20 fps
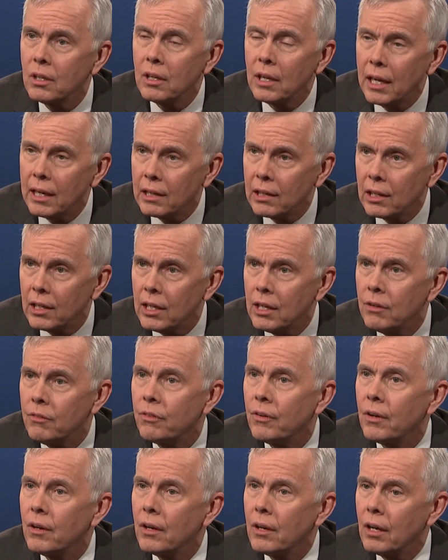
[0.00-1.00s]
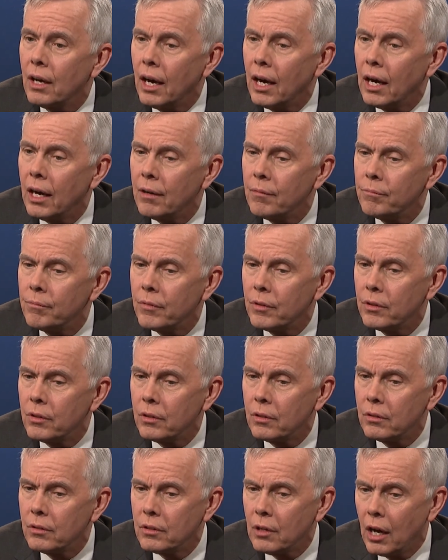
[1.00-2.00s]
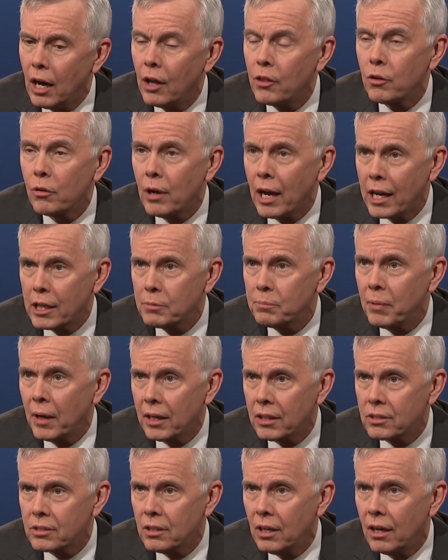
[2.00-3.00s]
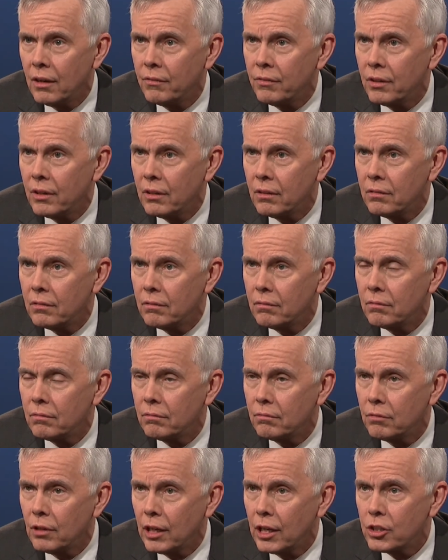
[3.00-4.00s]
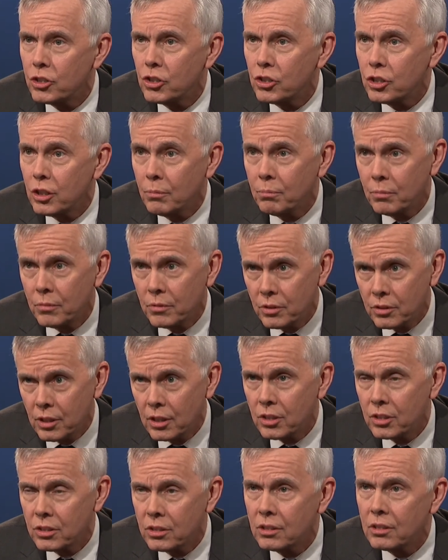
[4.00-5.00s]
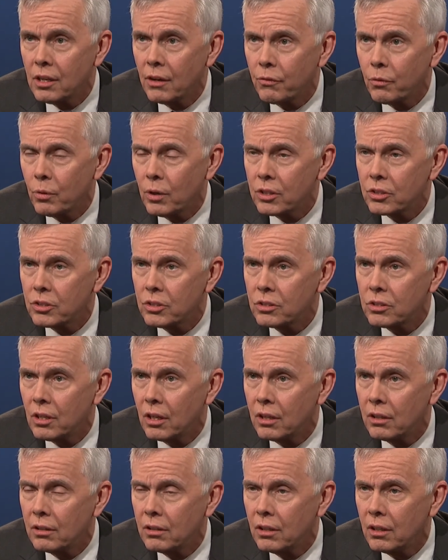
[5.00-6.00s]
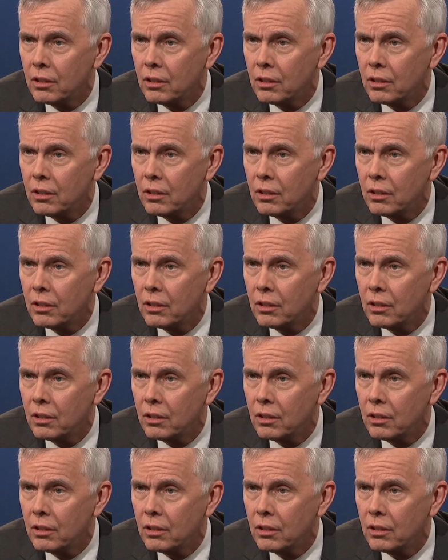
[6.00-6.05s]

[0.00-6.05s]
and leave other aspects of the relationship, such as the tough questions on